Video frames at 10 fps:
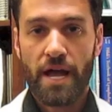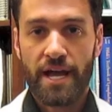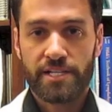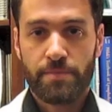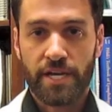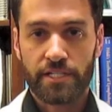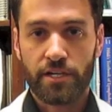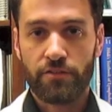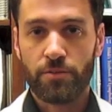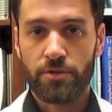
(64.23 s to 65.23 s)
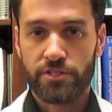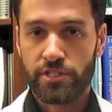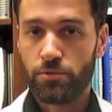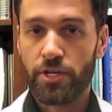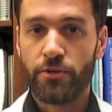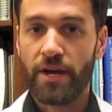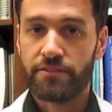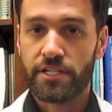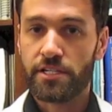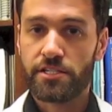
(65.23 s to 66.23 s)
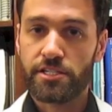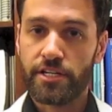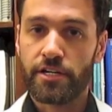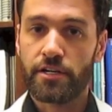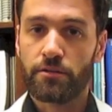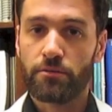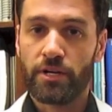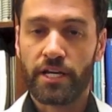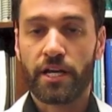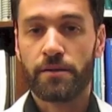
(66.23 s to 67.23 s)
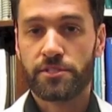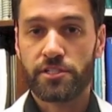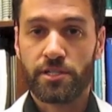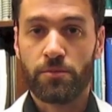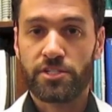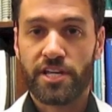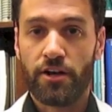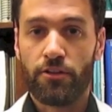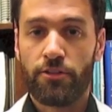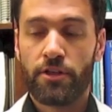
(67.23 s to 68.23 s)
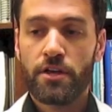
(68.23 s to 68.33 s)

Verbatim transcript: aspect of the person is what you have to consider when it comes to someone's health.